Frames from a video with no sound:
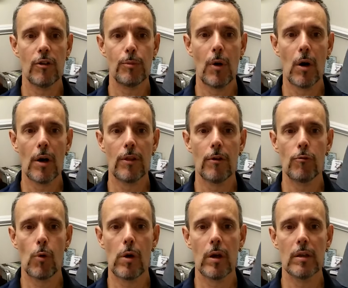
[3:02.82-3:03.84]
as part of the
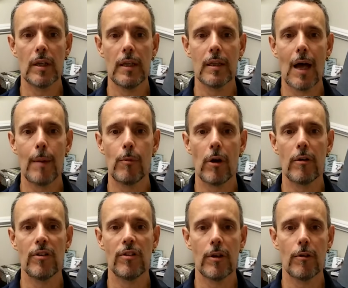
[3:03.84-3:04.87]
Royal Lee
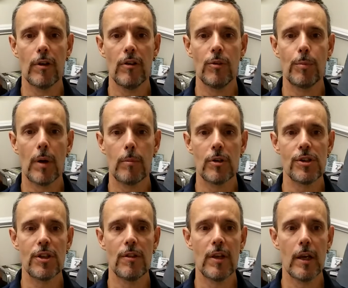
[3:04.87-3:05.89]
Library series,
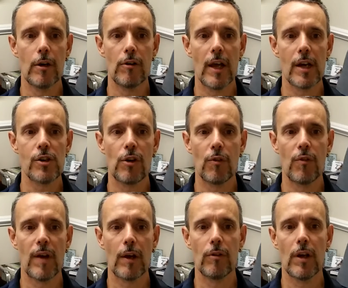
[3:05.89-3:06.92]
published in the International
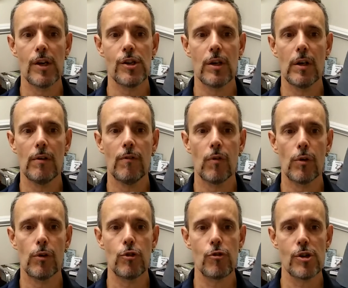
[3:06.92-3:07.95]
Foundation
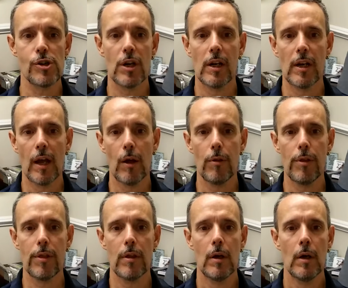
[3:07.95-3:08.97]
for Nutrition and
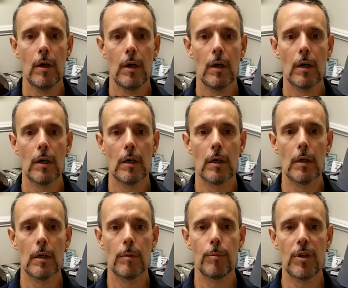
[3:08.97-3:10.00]
Health.
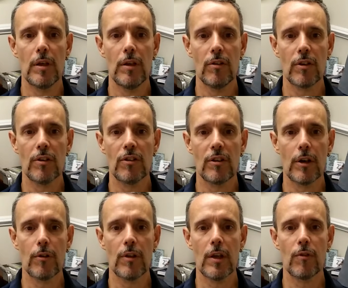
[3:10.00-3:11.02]
Please
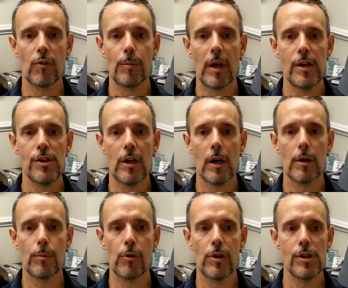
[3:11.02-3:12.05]
consider the information and
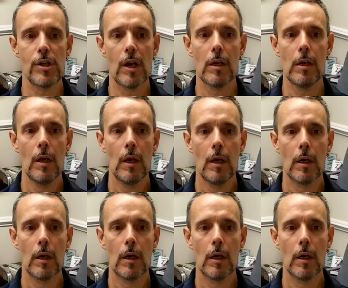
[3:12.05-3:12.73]
appreciate